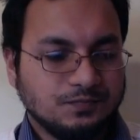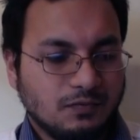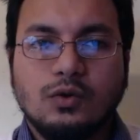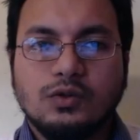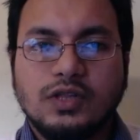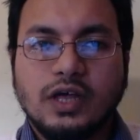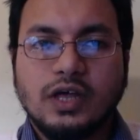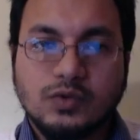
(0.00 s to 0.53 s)

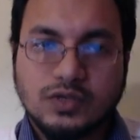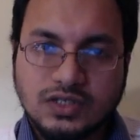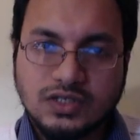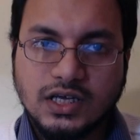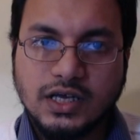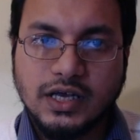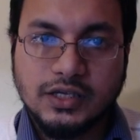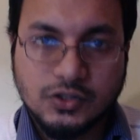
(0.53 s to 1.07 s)
So that
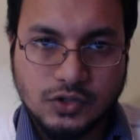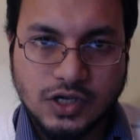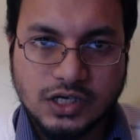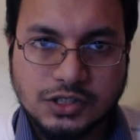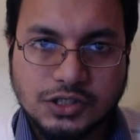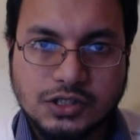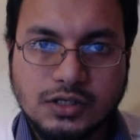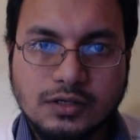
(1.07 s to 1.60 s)
was the
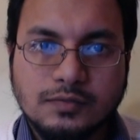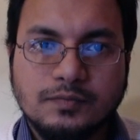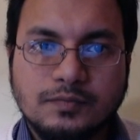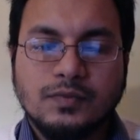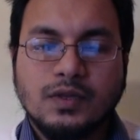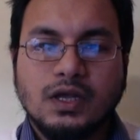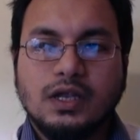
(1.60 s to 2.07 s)
introduction.